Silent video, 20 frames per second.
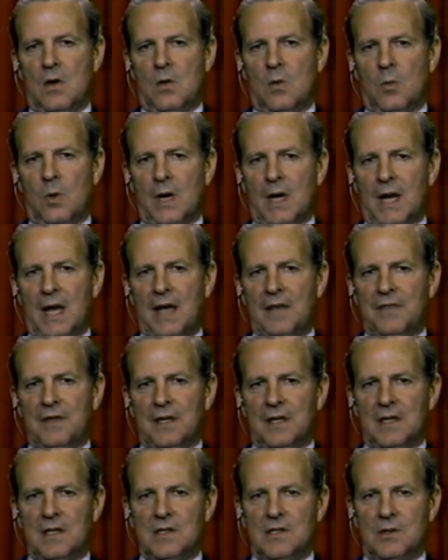Well, I
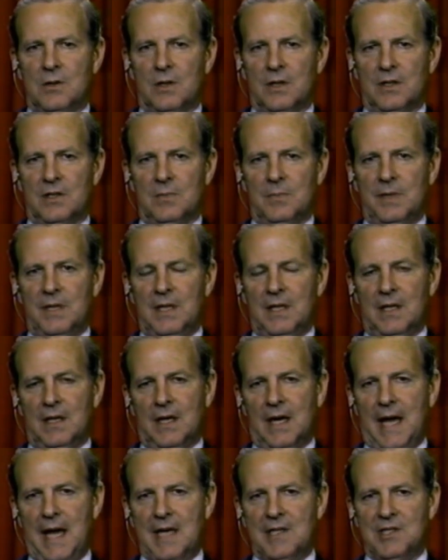think he's going to be
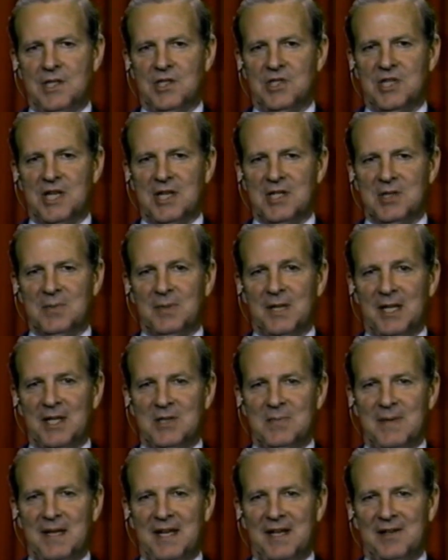as accessible as
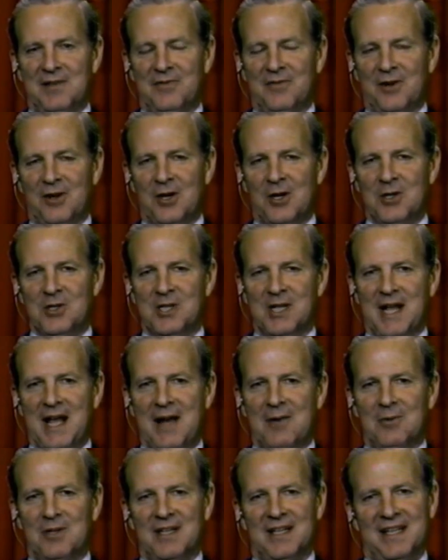he's been in the first, and
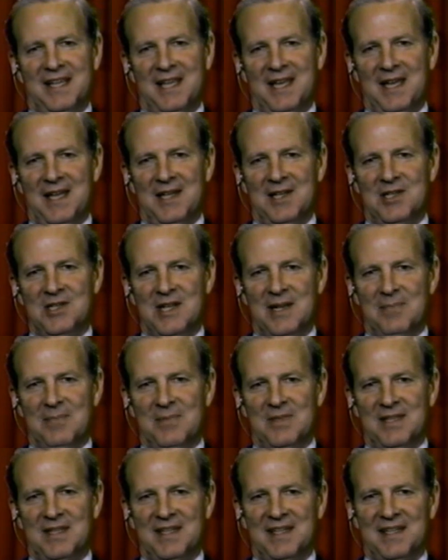I really can't
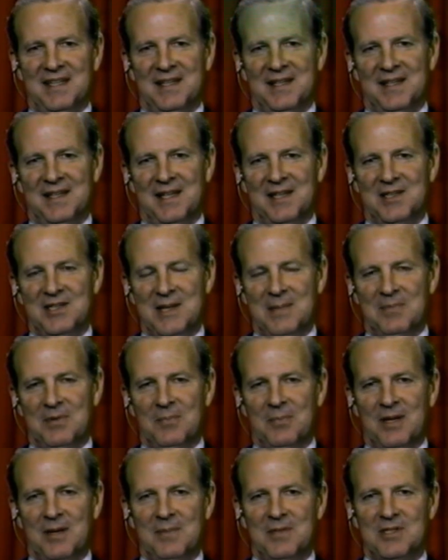accept the
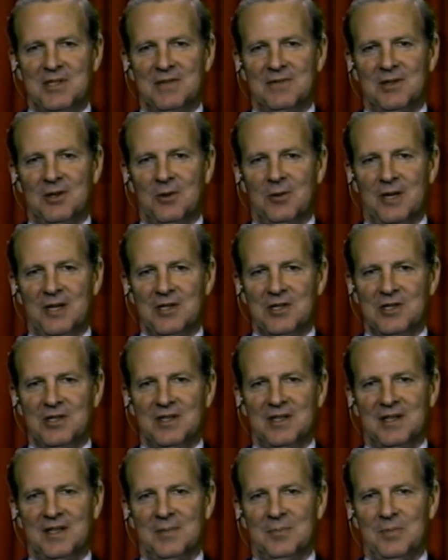premise of your
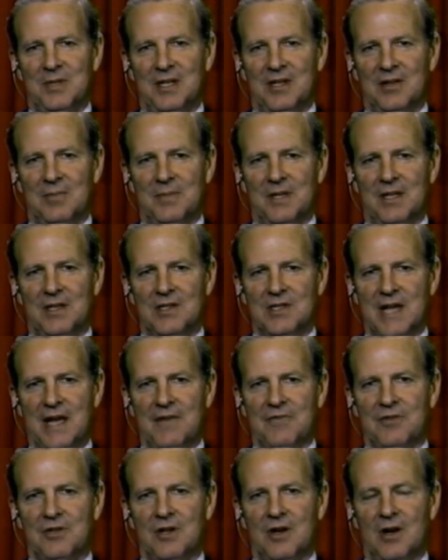question, Peter, because
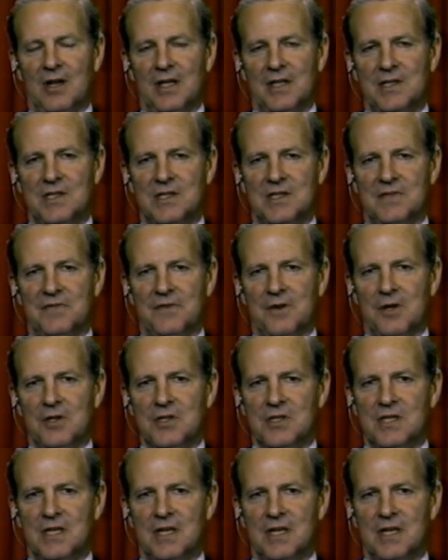after all, this is the first